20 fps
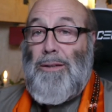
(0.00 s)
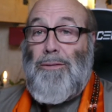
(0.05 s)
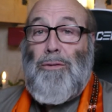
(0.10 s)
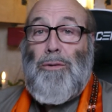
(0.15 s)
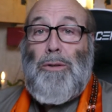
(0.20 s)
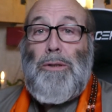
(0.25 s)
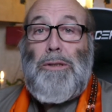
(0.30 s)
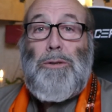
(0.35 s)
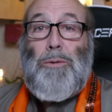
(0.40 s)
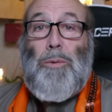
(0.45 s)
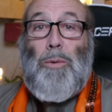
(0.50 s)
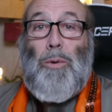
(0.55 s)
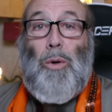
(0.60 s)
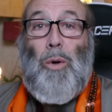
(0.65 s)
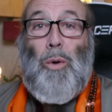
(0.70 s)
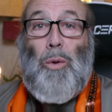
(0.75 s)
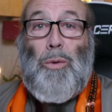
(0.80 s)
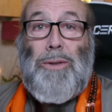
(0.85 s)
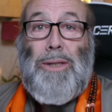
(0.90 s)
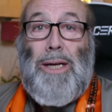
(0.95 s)
voice will
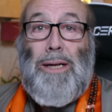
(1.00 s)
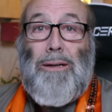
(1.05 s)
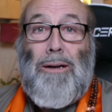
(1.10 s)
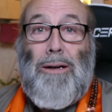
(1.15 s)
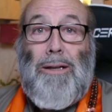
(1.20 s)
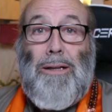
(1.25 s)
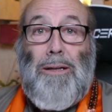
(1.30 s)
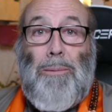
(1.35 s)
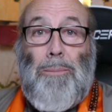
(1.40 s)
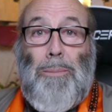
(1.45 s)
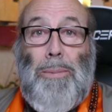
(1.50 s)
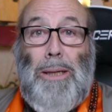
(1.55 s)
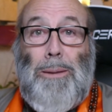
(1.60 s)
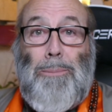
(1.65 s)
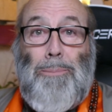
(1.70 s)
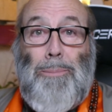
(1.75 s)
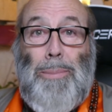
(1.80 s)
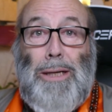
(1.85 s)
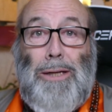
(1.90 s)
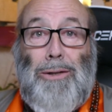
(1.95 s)
hold out a little
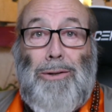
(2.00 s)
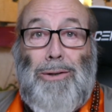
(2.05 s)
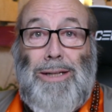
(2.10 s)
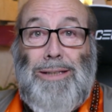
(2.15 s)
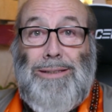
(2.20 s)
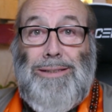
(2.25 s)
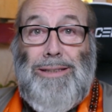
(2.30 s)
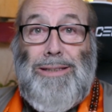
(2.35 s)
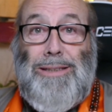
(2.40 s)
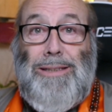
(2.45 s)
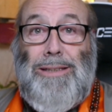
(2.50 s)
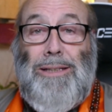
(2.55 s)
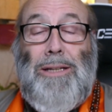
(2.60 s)
bit better as it